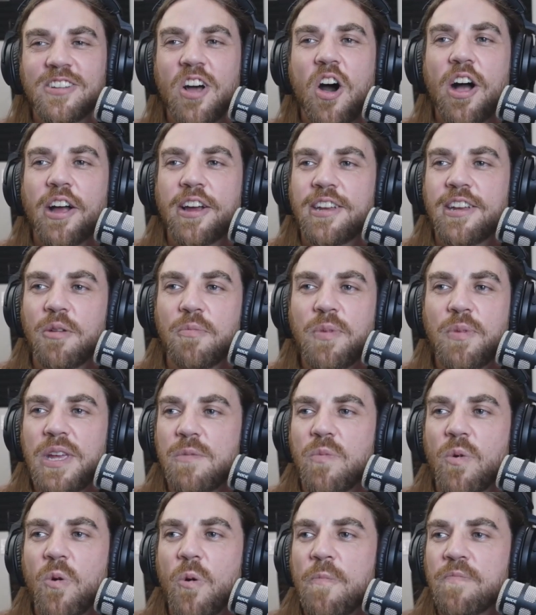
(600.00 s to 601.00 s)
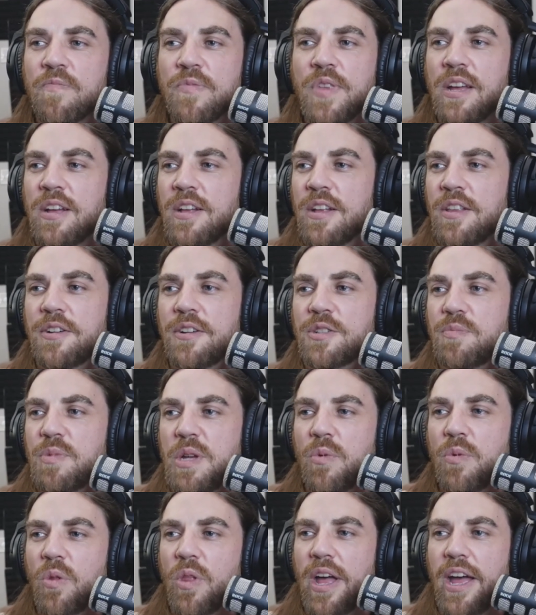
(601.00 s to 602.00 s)
talking to people, there's
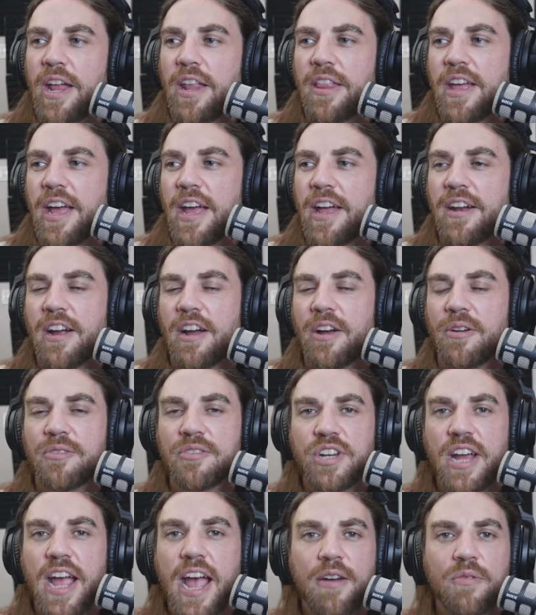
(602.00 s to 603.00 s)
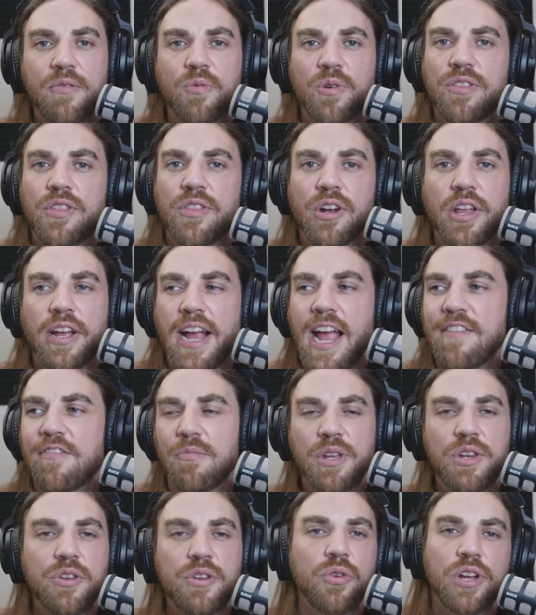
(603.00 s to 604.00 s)
people that I was chatting with. They're like, I
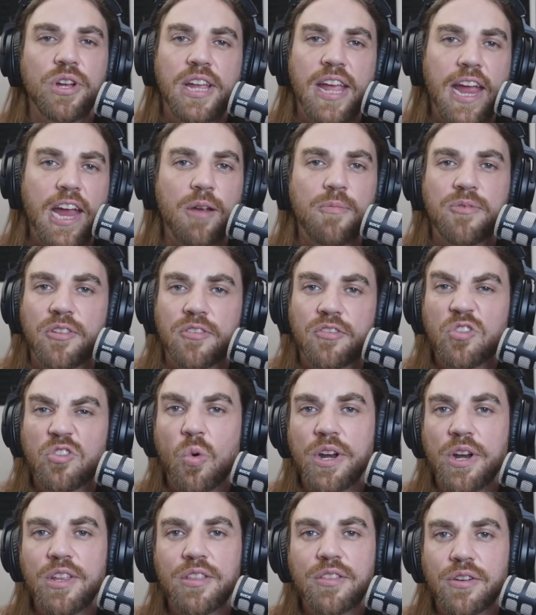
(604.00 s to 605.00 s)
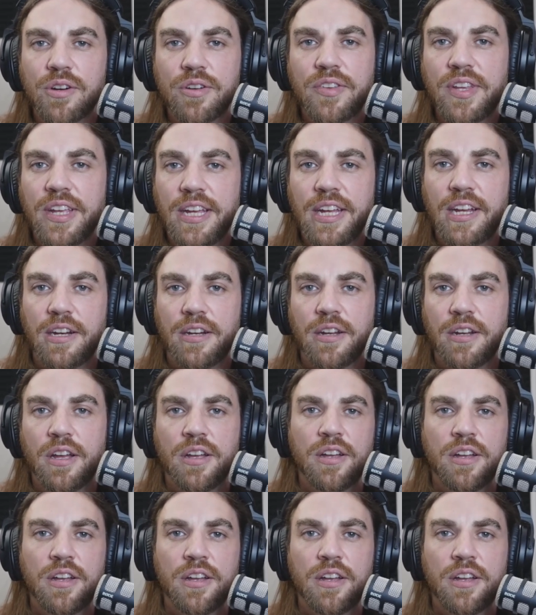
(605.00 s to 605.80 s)
haven't been to a game since 2013,